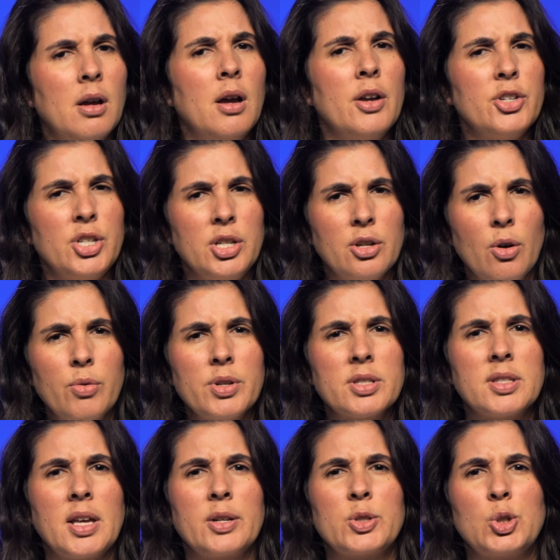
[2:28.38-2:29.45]
she
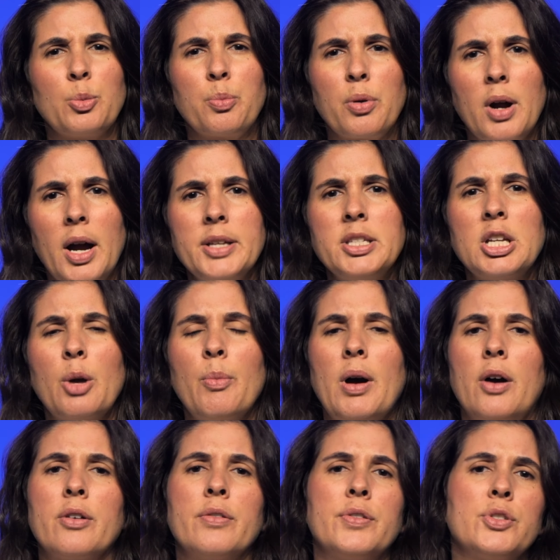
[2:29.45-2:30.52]
noticed that a surprising
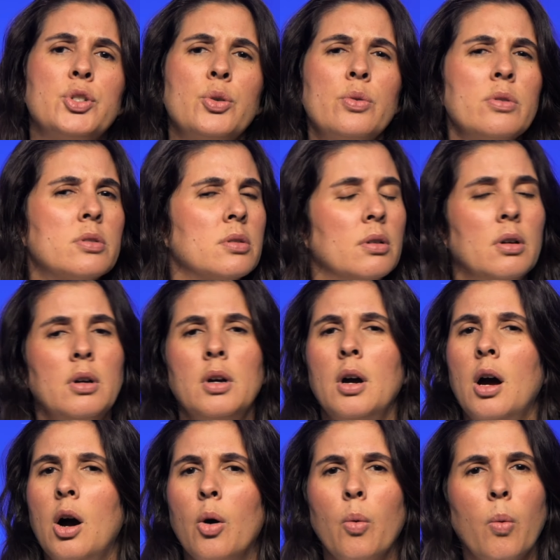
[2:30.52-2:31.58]
amount of students
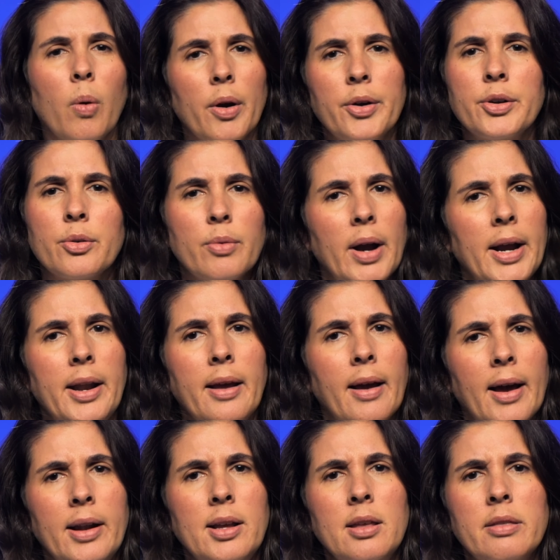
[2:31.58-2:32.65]
weren't writing
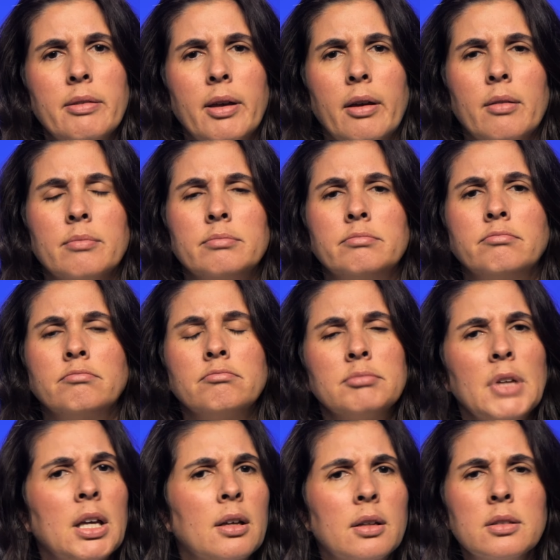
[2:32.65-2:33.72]
anything.
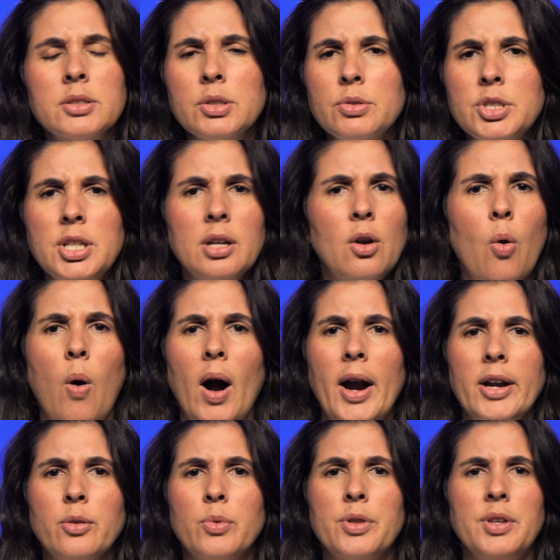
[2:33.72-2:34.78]
So she
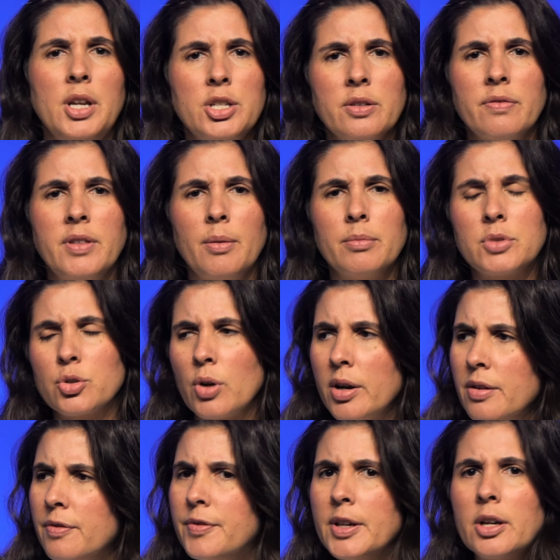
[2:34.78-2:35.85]
inquired with each of them, trying
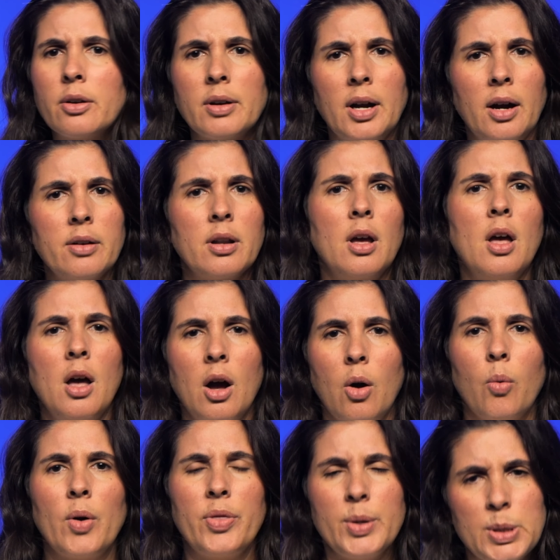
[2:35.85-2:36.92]
to figure out
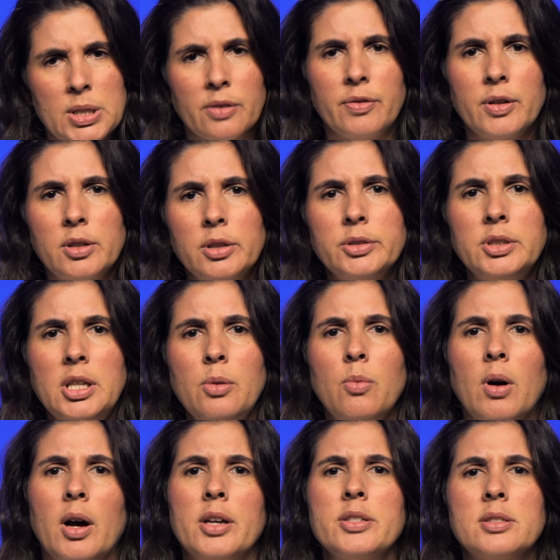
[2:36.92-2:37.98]
what the difficulty
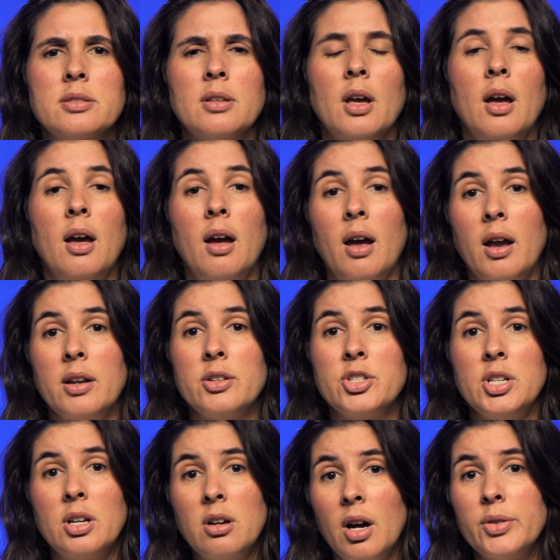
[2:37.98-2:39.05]
was, and
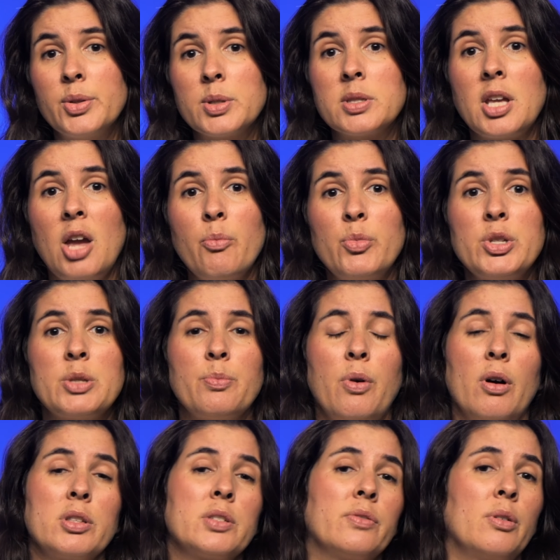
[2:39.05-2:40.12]
she got the same
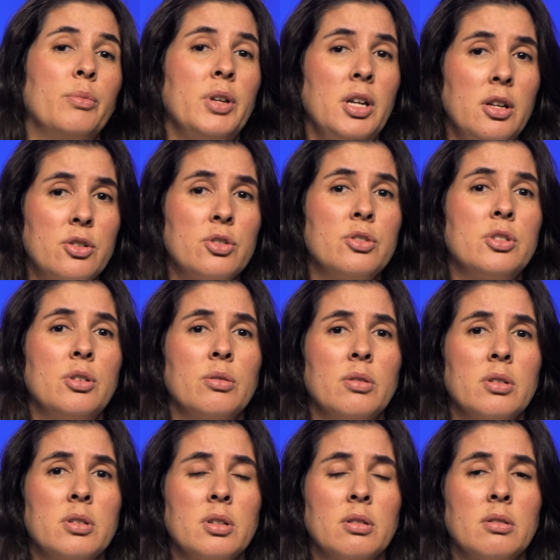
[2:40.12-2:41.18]
response from each
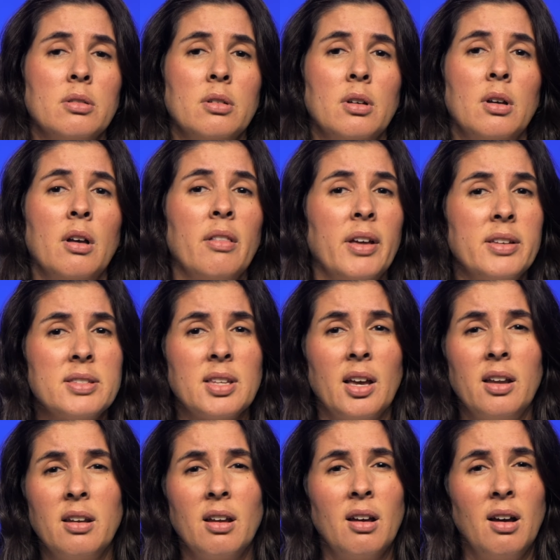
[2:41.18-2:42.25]
student. They
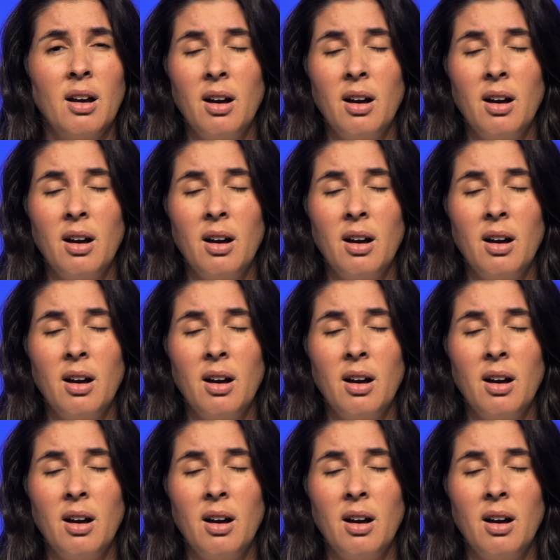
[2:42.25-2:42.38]
said,